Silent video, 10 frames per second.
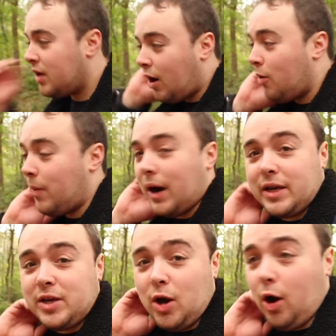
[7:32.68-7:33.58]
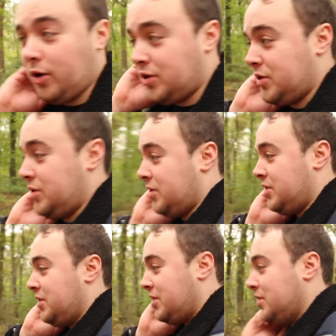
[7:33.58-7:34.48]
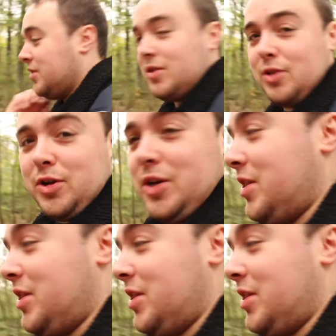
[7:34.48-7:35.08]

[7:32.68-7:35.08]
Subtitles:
Oh my god. Look at